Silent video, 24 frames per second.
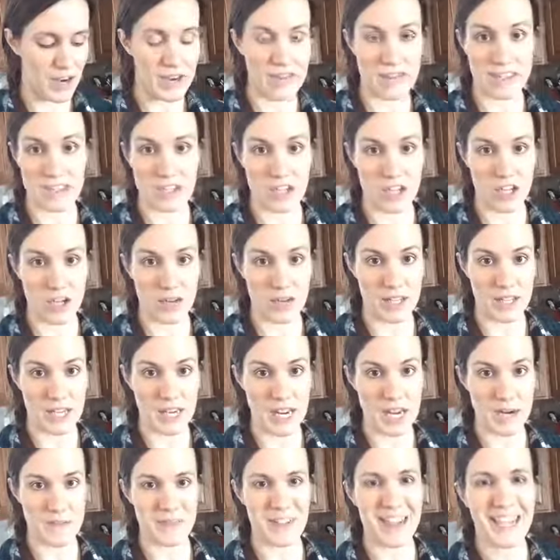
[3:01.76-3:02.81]
that's all you really
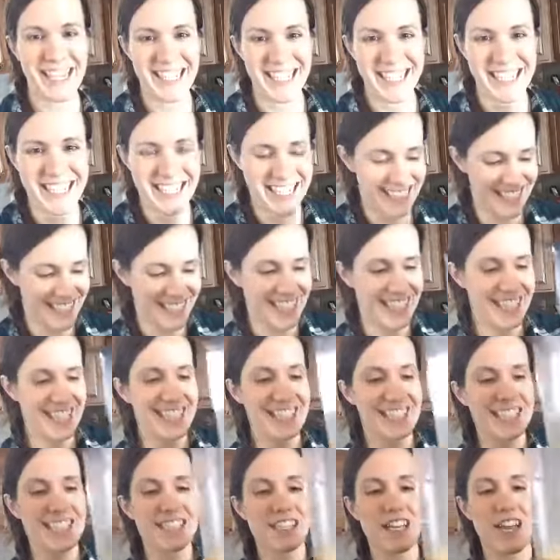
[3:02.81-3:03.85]
need.
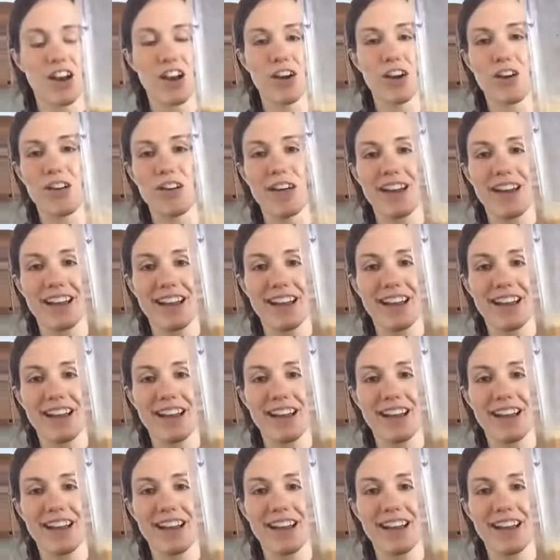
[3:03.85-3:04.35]
So